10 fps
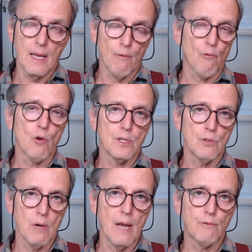And of
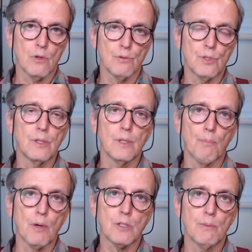course, you have to consider
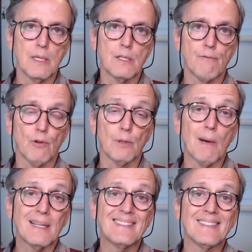the possibility for the
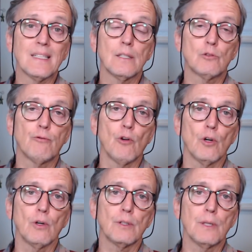
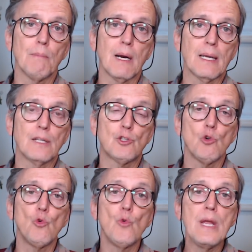market
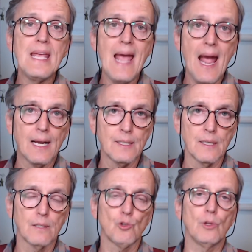to
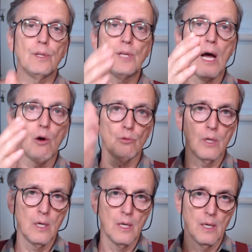react to the
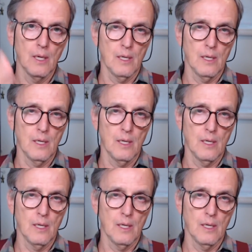down